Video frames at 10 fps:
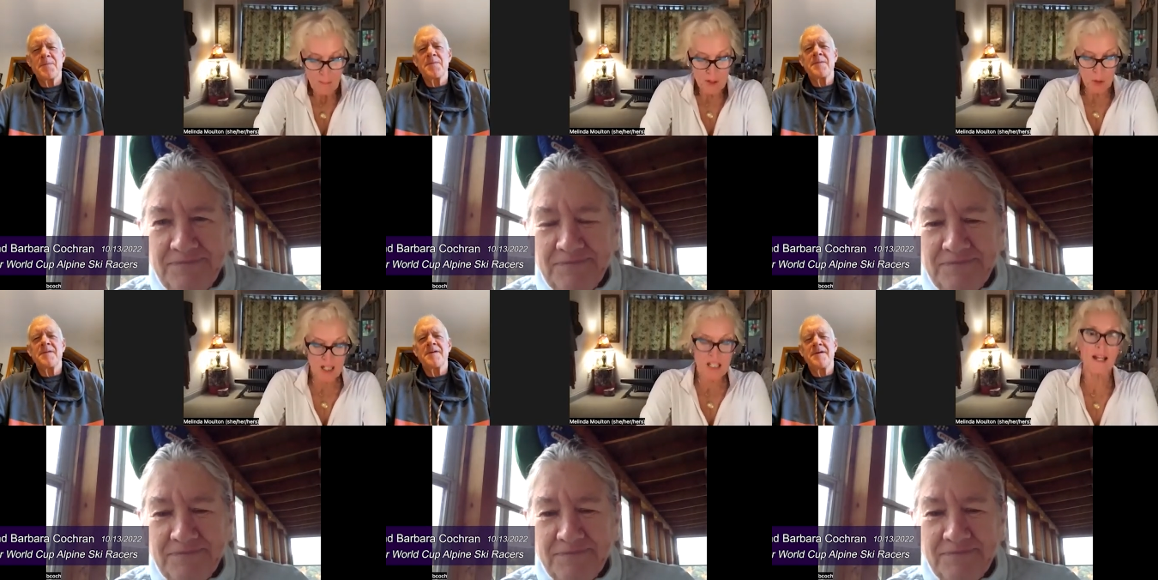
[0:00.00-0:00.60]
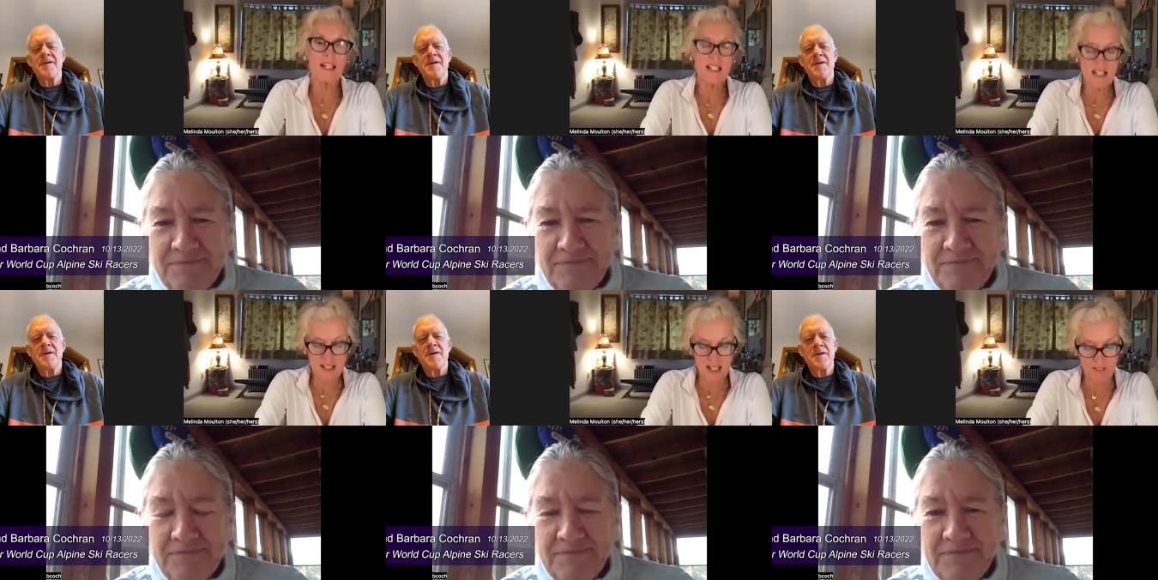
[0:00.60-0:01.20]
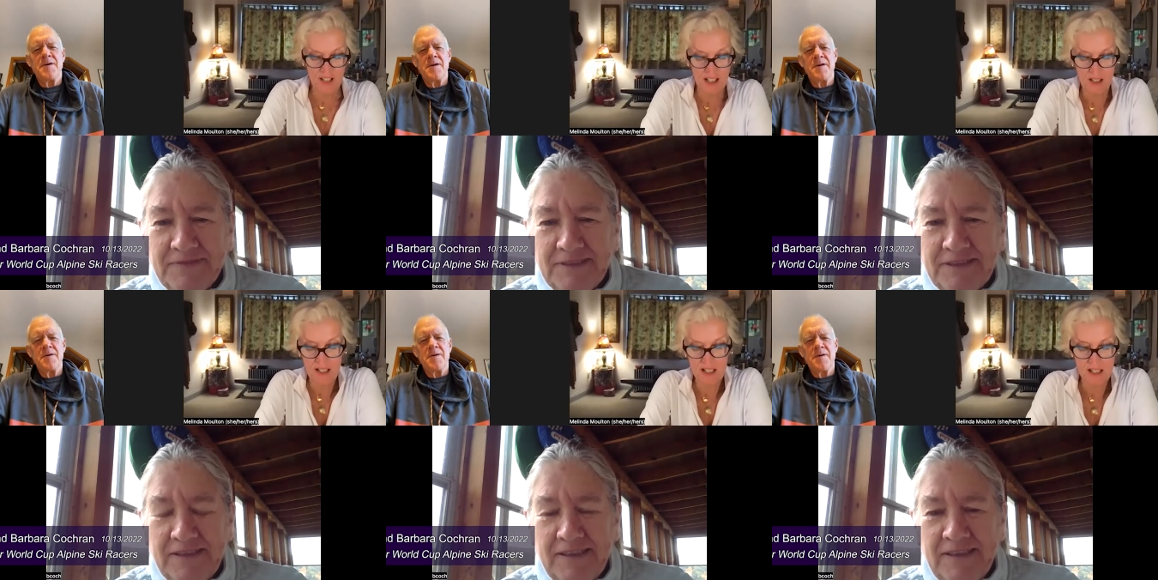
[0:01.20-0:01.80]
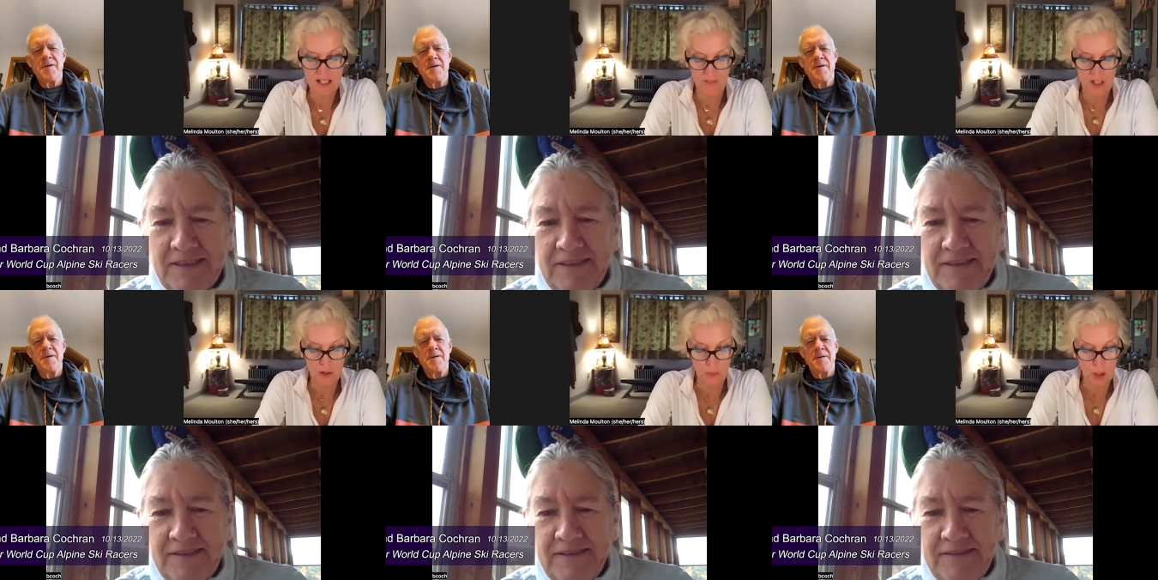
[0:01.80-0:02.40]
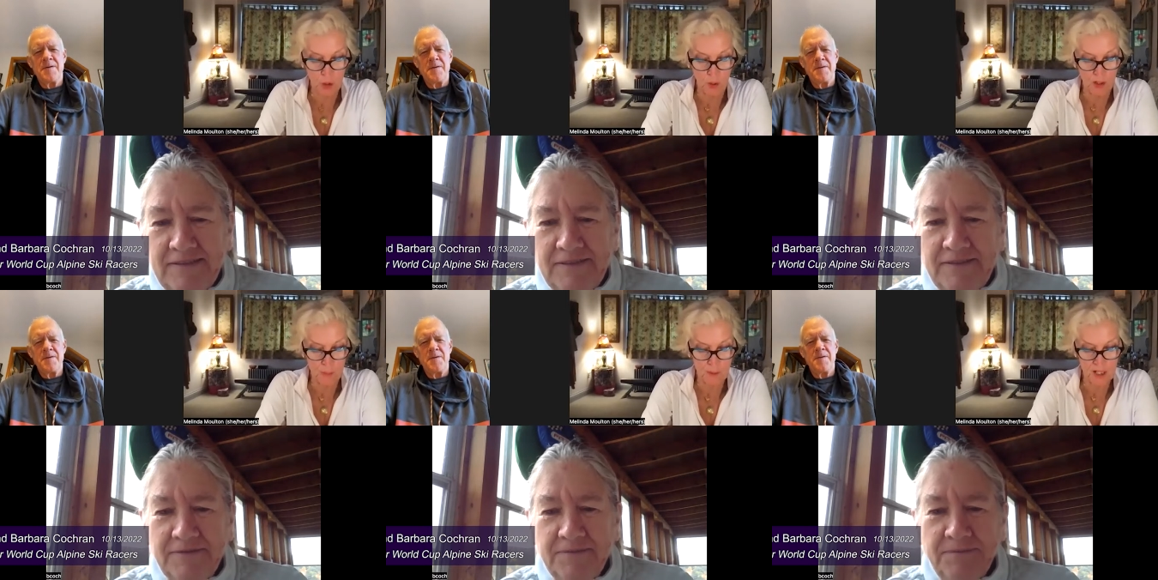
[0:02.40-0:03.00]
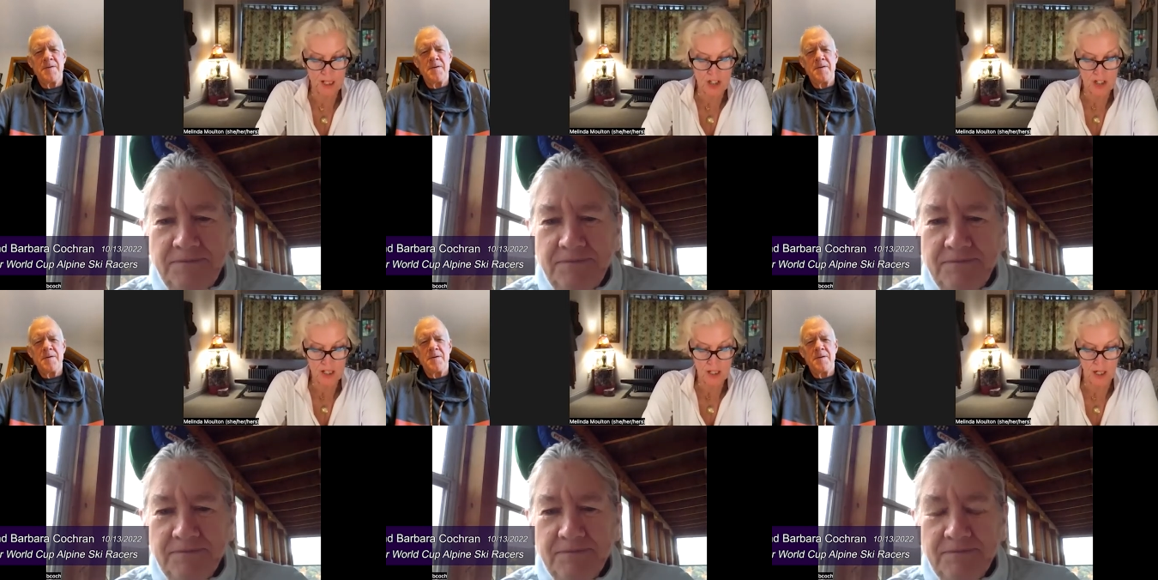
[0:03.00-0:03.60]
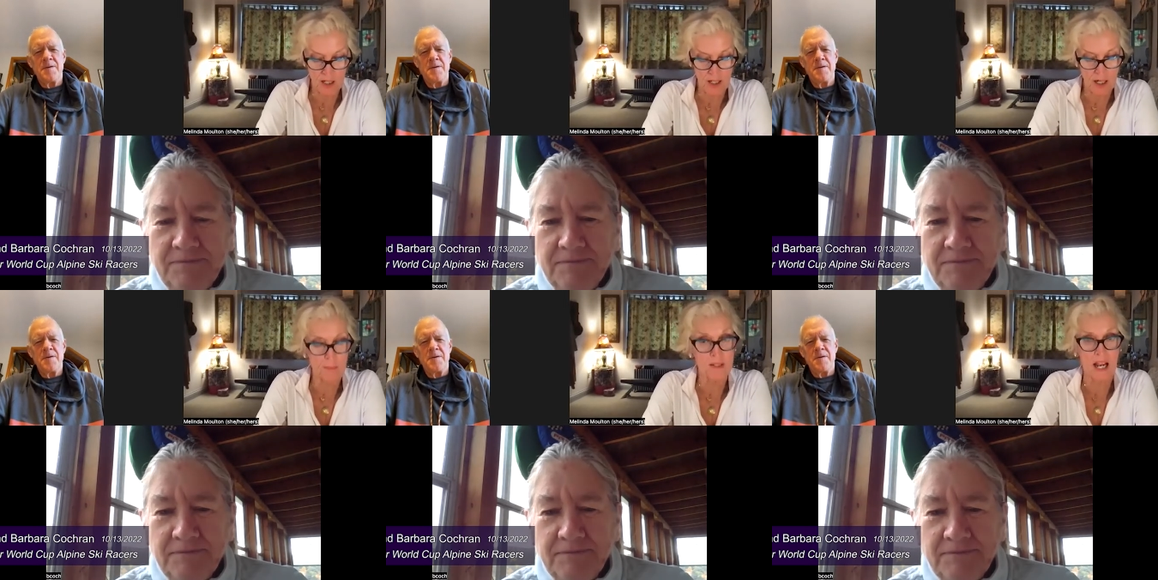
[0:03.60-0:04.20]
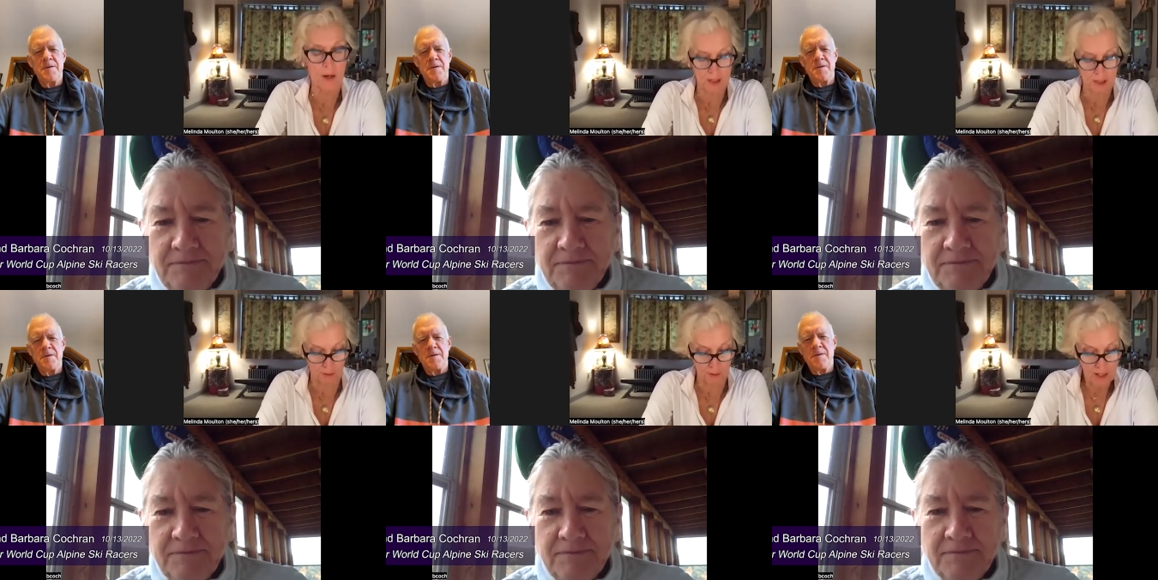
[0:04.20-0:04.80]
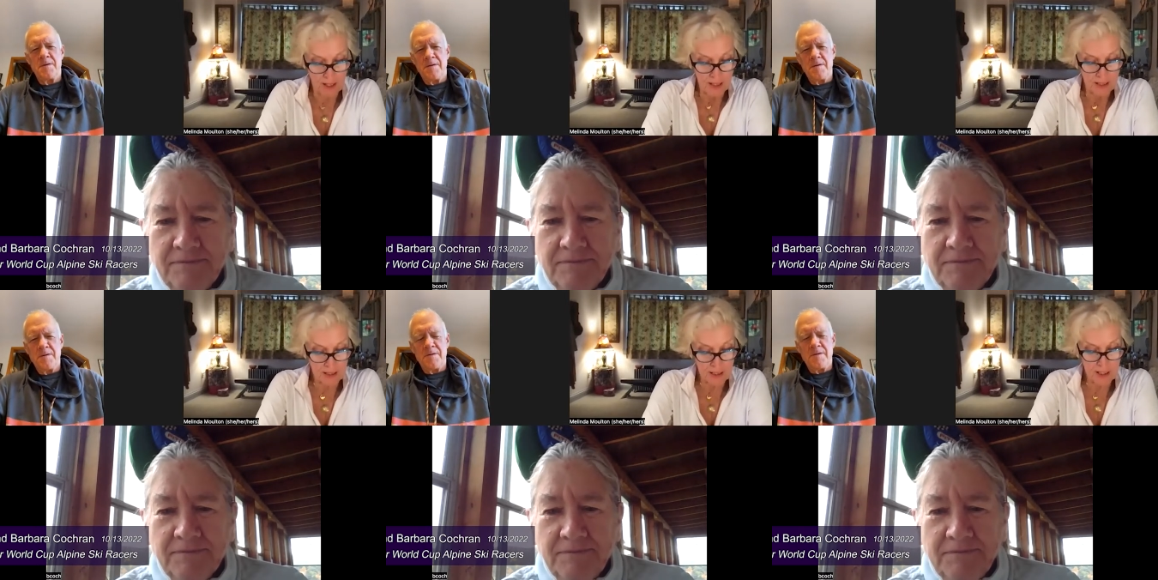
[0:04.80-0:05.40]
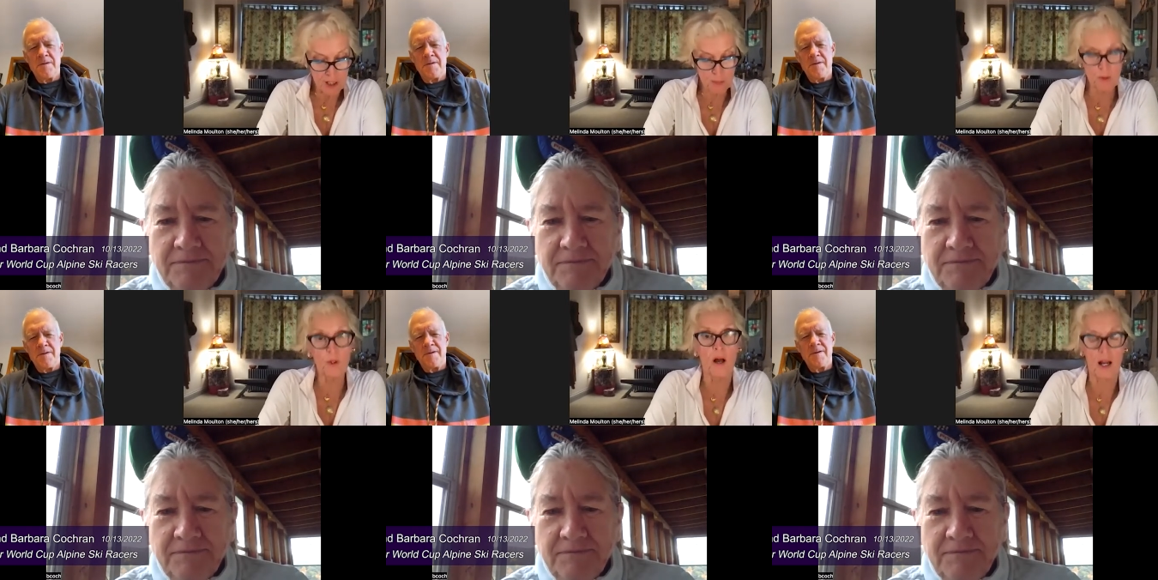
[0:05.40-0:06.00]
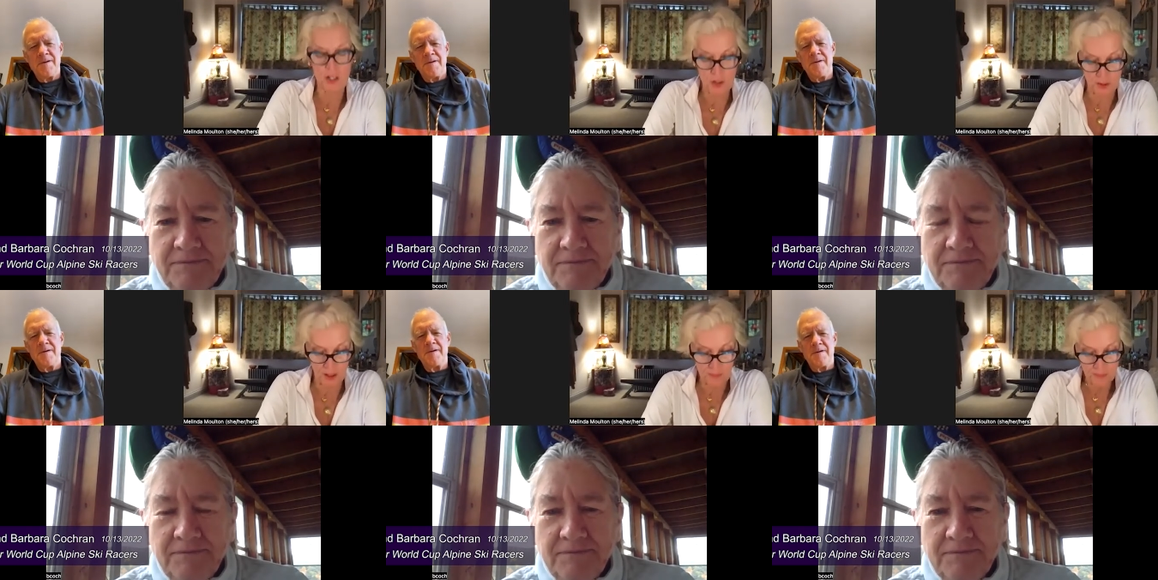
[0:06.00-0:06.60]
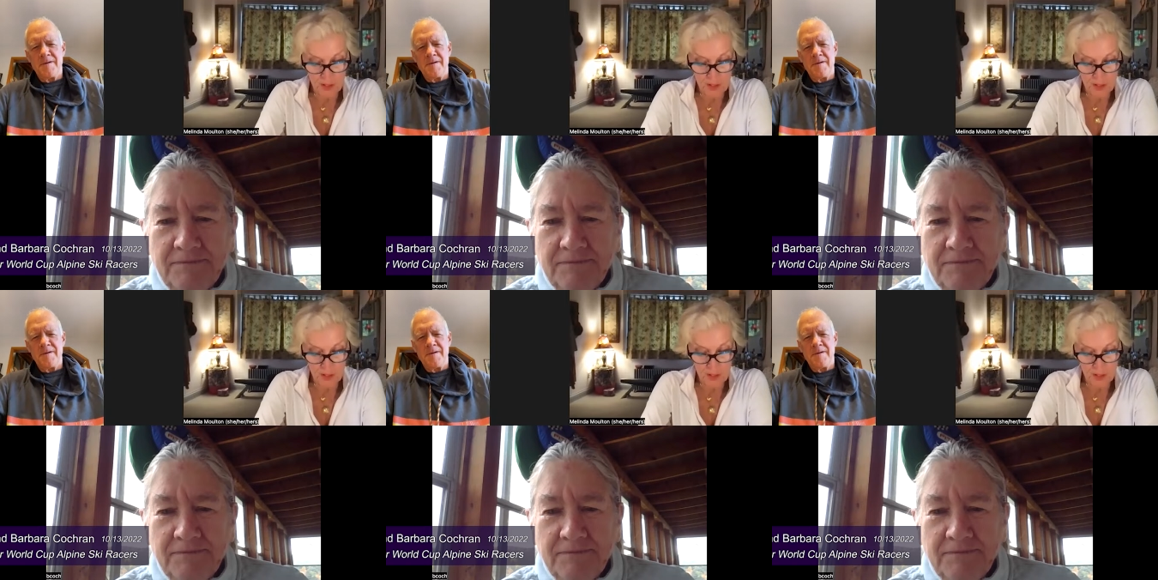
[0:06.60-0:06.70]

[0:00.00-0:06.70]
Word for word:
Speaker 1: Between 1970 and 1973, you won the prestigious Hahnenkamm Downhill in Kitzbühel, Austria,